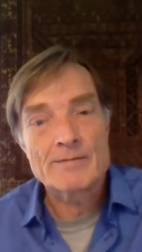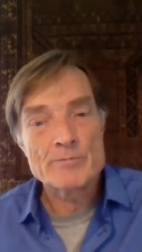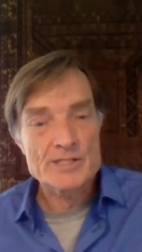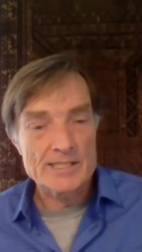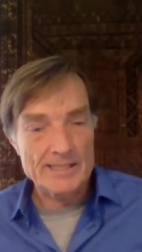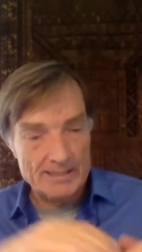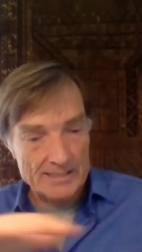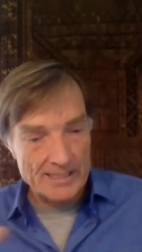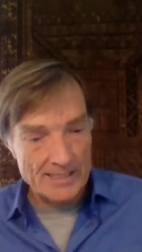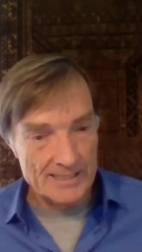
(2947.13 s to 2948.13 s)
I remember sitting
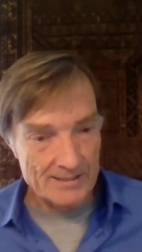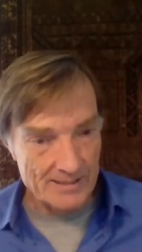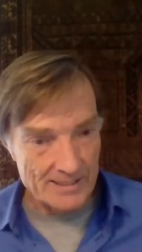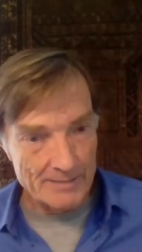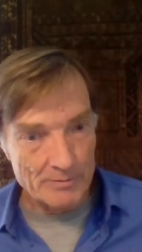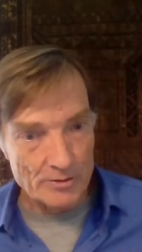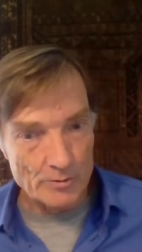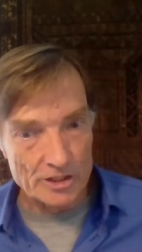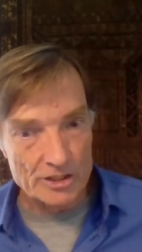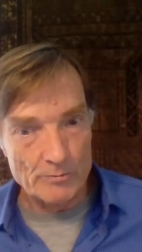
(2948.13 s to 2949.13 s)
at a, at a table in the
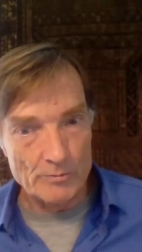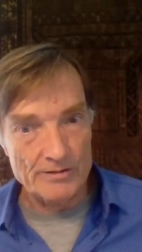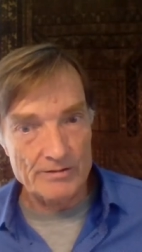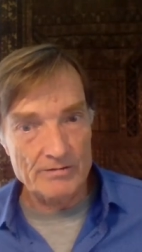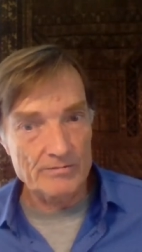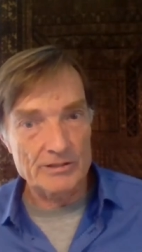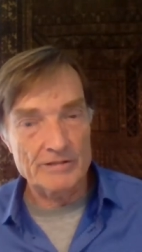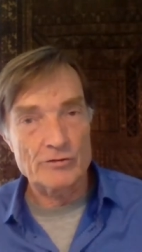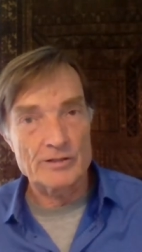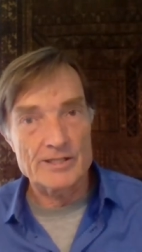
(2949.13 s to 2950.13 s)
workshop with three
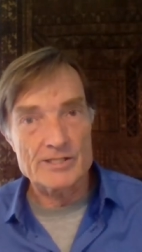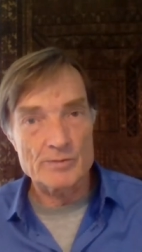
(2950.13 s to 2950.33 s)
or four others,